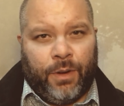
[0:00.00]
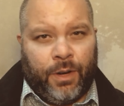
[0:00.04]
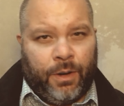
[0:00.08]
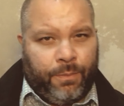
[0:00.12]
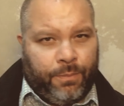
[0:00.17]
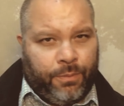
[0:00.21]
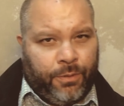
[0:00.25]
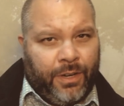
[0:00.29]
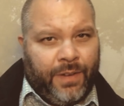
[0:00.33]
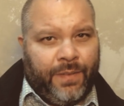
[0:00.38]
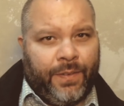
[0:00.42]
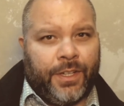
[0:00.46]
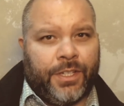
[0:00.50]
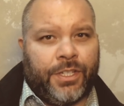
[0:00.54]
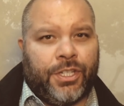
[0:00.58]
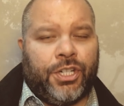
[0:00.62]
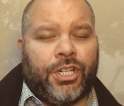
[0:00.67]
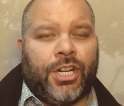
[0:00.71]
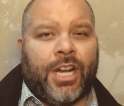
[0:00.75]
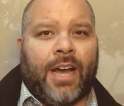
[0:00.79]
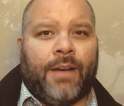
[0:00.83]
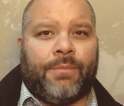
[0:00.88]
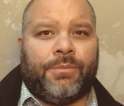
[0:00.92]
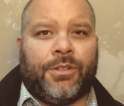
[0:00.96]
a previous
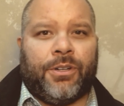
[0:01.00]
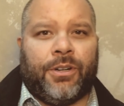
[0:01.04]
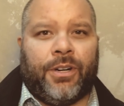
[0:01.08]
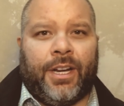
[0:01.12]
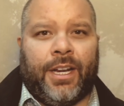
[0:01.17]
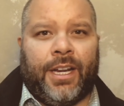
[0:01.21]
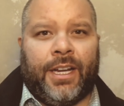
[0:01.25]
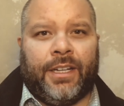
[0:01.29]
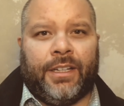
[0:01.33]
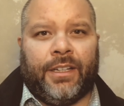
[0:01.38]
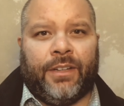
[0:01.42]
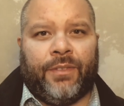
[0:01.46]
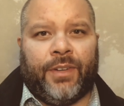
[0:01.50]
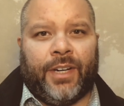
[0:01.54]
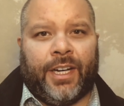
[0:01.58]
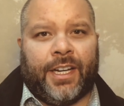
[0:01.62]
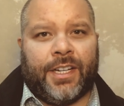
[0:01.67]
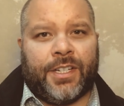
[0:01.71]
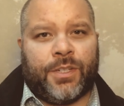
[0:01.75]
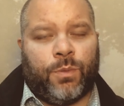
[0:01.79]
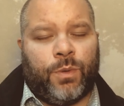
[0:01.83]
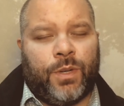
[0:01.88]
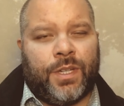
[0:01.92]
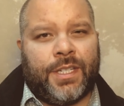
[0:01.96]
chapter in
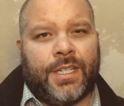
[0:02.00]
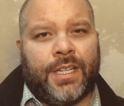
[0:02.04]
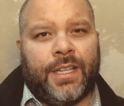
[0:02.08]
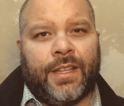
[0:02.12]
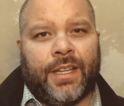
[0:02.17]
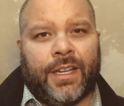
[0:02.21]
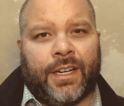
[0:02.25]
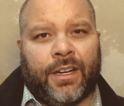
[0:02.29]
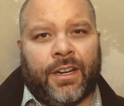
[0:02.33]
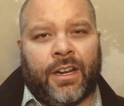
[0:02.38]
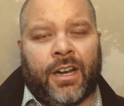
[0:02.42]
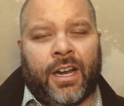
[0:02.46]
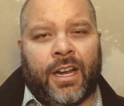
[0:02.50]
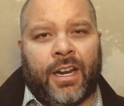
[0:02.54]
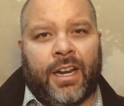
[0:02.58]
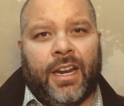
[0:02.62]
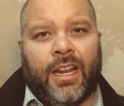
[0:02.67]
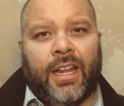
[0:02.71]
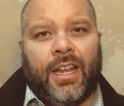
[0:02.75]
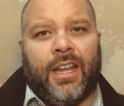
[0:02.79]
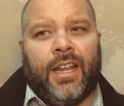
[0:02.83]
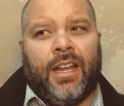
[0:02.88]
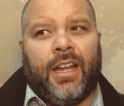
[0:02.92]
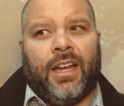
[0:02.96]
Leviticus, we see that God
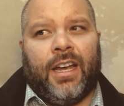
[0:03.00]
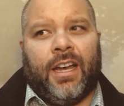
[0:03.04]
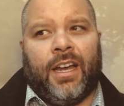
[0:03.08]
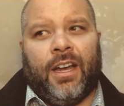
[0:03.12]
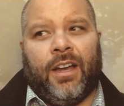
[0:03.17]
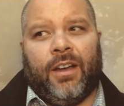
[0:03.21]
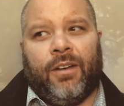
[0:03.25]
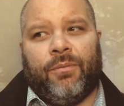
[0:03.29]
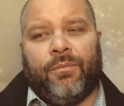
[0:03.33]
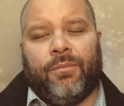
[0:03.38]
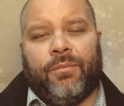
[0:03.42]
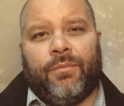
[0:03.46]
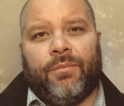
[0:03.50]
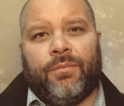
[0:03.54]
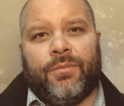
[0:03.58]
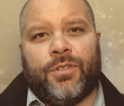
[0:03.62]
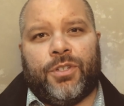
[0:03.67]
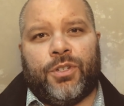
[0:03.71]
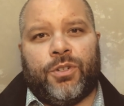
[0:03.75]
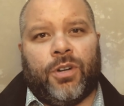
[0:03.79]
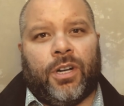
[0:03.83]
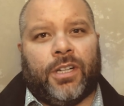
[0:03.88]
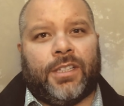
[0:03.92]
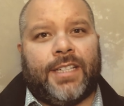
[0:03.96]

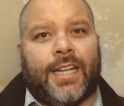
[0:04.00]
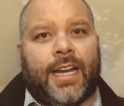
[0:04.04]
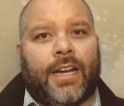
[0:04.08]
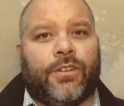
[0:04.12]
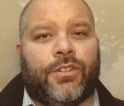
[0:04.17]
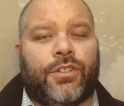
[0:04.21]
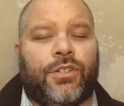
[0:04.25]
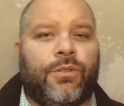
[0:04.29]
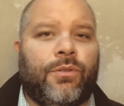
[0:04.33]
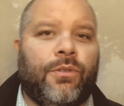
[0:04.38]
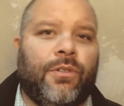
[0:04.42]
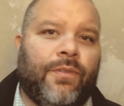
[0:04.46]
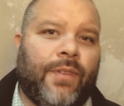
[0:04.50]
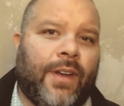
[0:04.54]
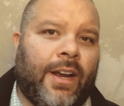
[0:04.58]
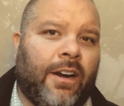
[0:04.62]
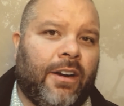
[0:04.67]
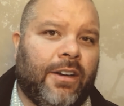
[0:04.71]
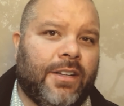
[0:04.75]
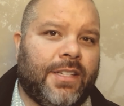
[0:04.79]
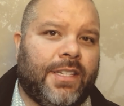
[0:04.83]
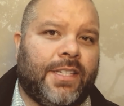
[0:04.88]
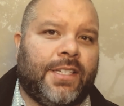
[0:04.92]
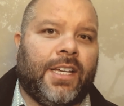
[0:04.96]
struck down 2 of
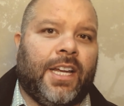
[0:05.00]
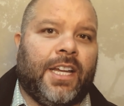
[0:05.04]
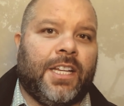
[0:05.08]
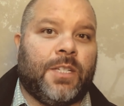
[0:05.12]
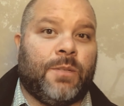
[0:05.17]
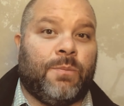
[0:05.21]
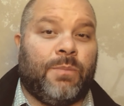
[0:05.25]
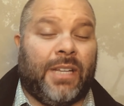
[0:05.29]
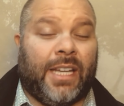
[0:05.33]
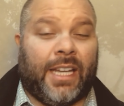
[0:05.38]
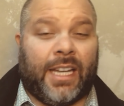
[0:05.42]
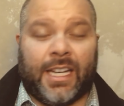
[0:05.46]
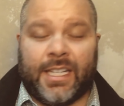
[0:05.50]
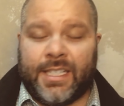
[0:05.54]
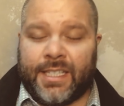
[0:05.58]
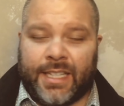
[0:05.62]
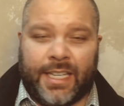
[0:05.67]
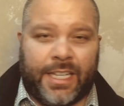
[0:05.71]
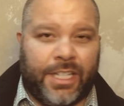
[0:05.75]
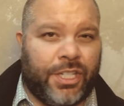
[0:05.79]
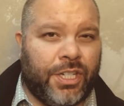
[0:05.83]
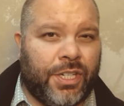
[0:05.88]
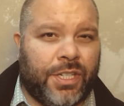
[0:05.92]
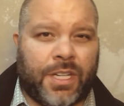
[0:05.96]
Aaron's sons because
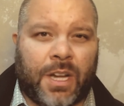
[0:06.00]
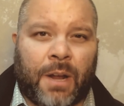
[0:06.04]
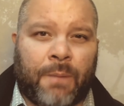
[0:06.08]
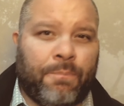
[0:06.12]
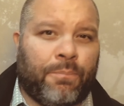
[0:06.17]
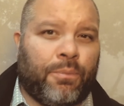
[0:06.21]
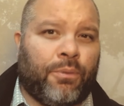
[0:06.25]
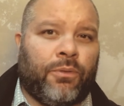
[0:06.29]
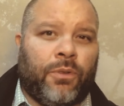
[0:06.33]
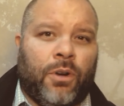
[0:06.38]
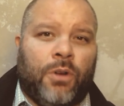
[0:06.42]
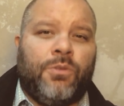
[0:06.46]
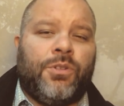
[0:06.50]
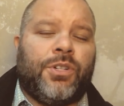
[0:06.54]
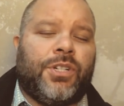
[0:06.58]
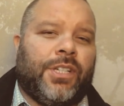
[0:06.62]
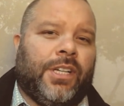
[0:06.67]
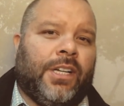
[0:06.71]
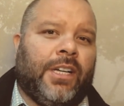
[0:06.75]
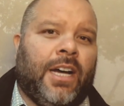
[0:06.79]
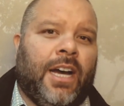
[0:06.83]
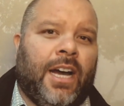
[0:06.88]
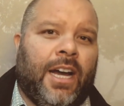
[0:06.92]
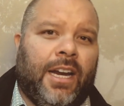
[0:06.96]
they just approached
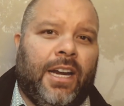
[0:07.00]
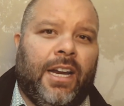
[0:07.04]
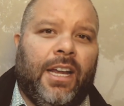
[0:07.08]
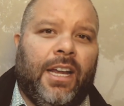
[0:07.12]
God